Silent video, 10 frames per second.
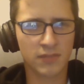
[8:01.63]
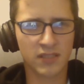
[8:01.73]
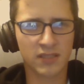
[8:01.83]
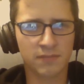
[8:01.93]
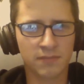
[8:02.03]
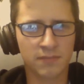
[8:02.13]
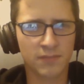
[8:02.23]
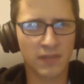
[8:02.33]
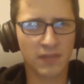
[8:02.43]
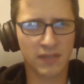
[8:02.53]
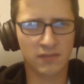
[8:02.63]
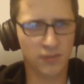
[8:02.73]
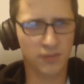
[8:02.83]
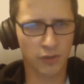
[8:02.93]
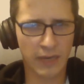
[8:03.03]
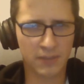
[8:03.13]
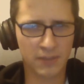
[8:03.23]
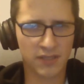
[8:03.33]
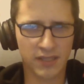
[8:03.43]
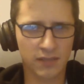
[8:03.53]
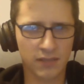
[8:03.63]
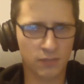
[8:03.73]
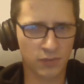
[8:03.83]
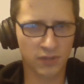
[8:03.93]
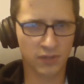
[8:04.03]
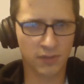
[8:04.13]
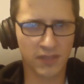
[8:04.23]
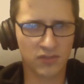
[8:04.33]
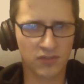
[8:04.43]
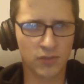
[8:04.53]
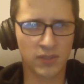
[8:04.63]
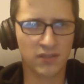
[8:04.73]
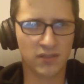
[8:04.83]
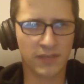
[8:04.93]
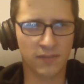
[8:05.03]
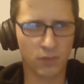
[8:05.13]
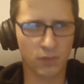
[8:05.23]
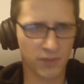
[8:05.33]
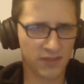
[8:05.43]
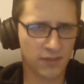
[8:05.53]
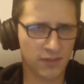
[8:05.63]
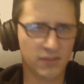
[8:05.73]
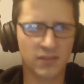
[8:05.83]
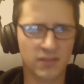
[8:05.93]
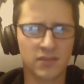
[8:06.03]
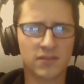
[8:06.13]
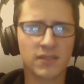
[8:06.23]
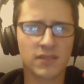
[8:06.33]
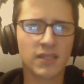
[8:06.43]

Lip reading: I've had zero appetite really for the past 2 weeks. I've had to force myself to eat.